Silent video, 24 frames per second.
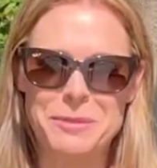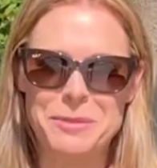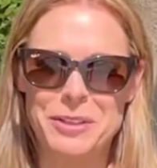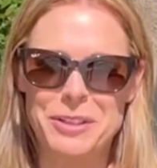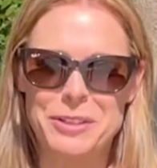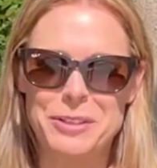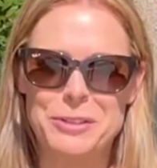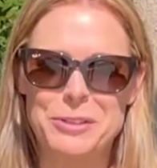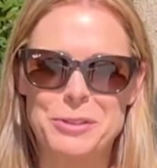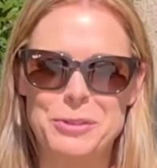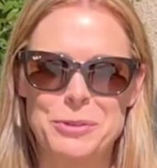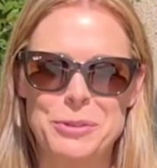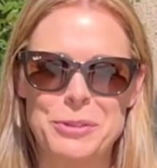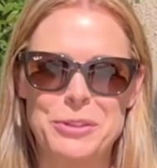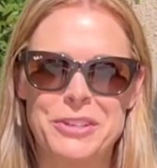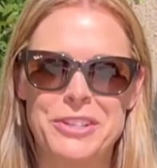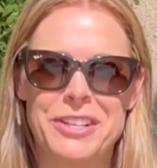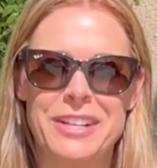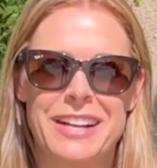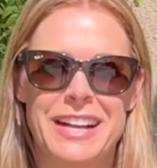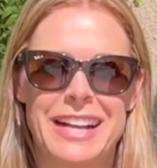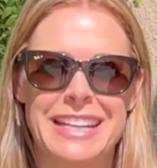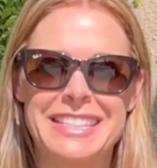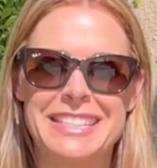Rhonda
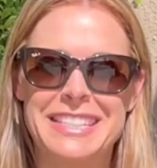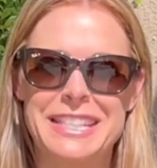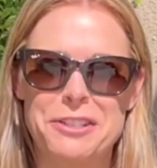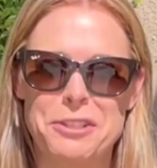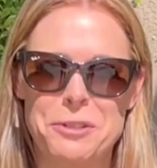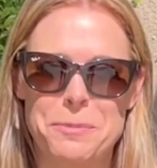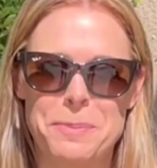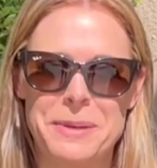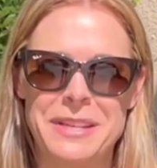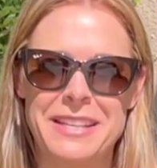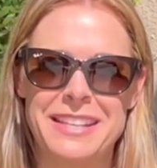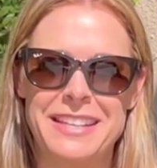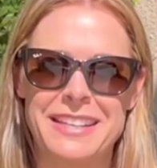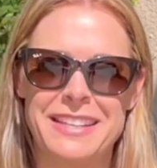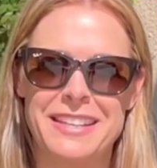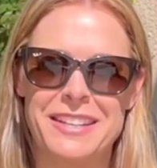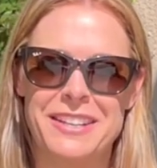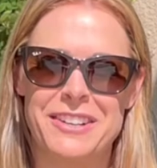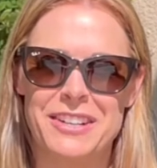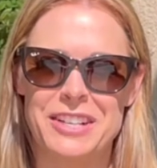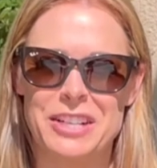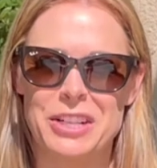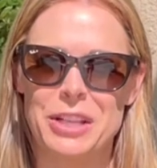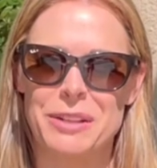DeRuiter. I teach PE
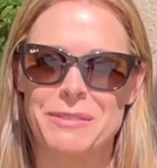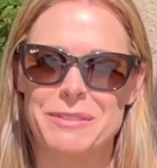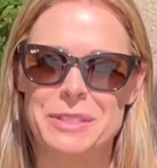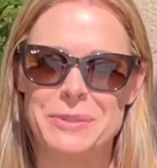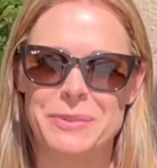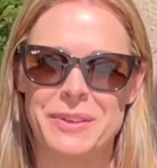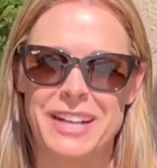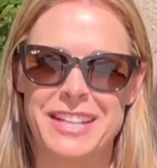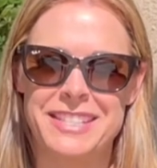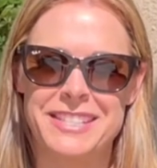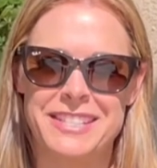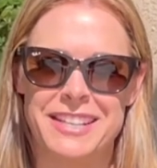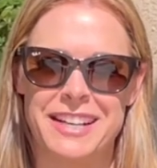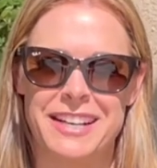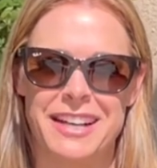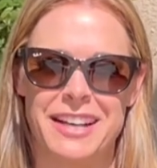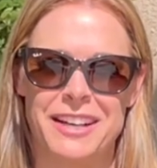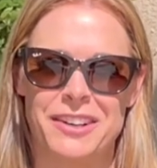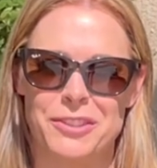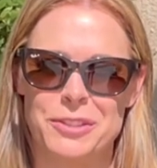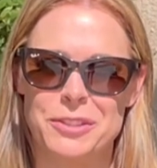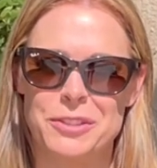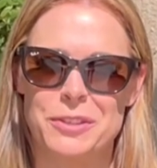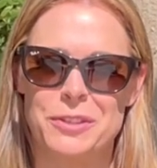here at Clovis West and
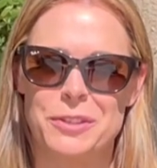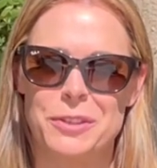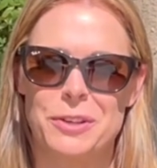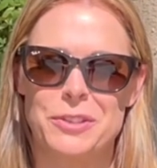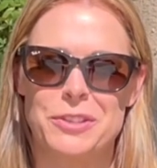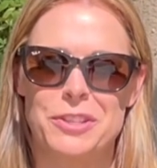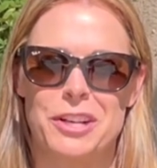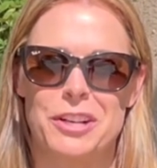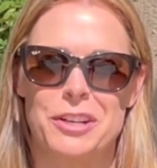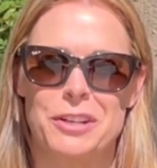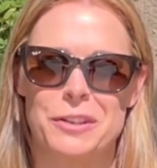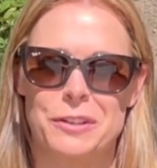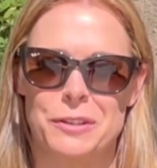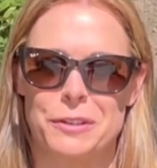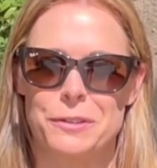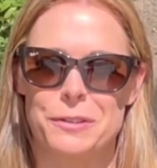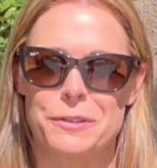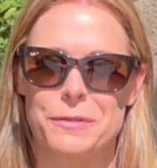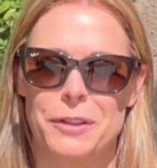I also coach our girls